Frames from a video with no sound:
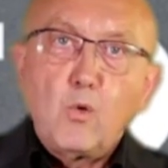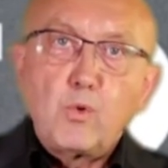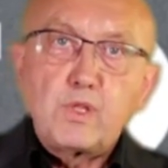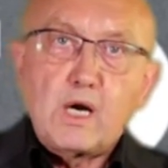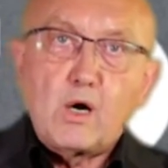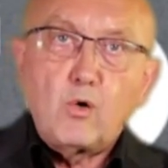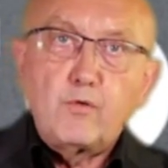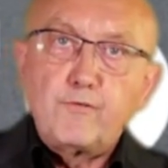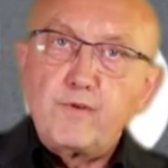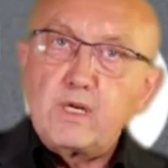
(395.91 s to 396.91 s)
with our
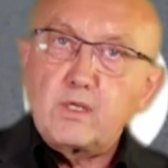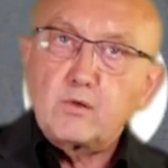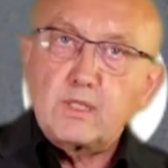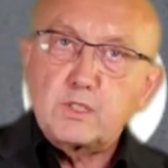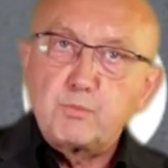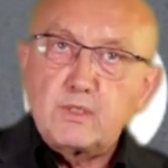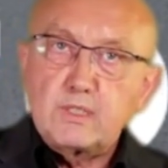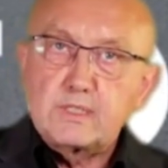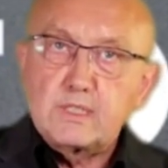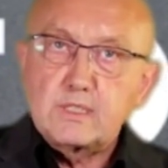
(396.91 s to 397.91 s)
very good
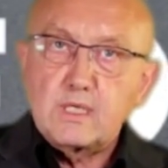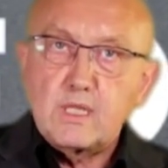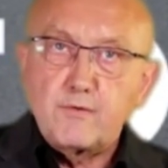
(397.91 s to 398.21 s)
experiences in